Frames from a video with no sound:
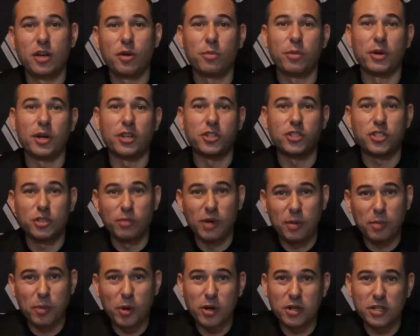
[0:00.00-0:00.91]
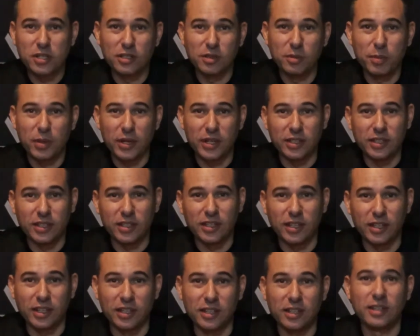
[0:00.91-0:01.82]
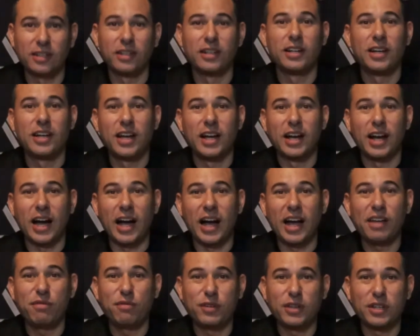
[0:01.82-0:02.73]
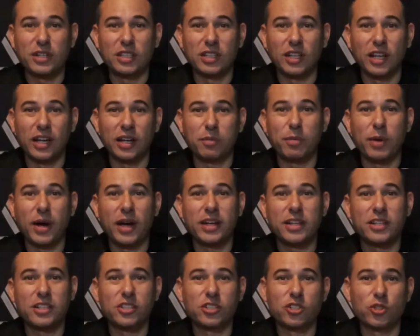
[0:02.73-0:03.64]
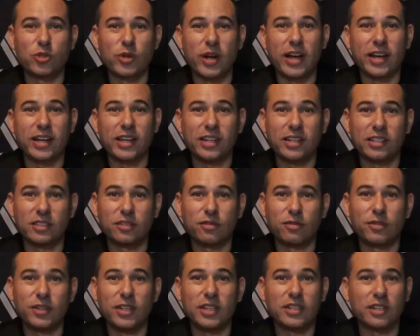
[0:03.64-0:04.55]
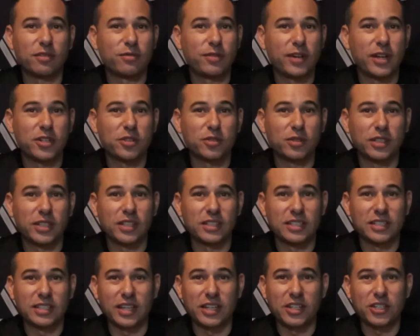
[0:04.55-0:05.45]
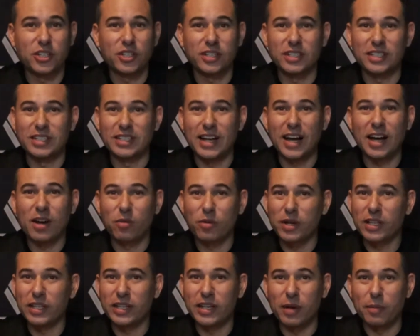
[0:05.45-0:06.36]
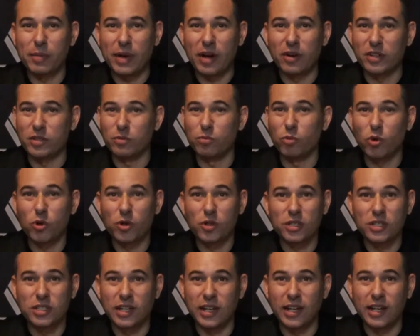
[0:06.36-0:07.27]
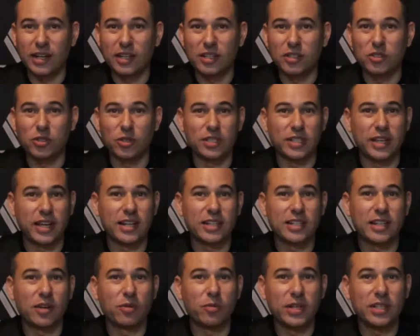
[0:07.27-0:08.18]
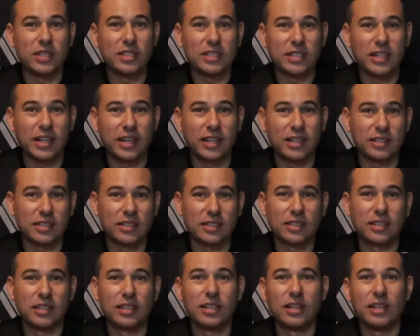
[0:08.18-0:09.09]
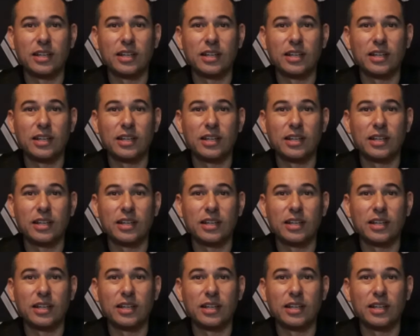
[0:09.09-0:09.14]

But just my personal opinion here, I feel like Biden dragging his feet on federal legalization is not really about his moral stance or his anti-weed stance.